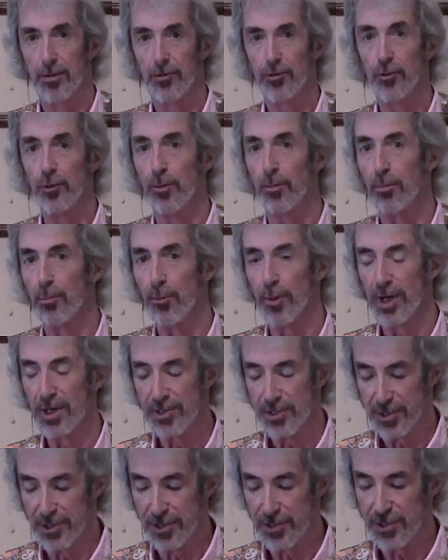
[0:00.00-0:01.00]
to
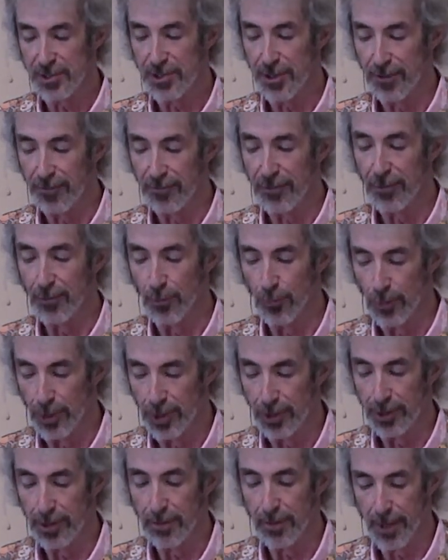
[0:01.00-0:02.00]
embrace the stuff that
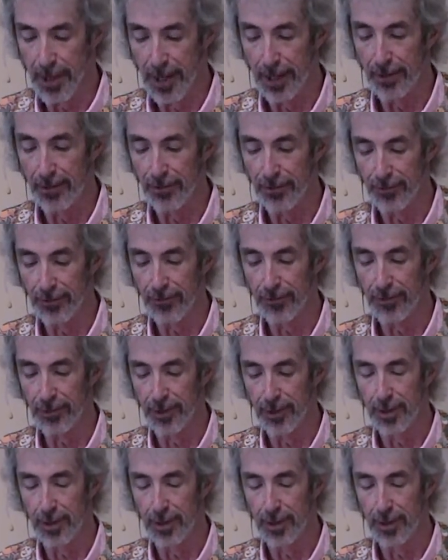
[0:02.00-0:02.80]
really matters.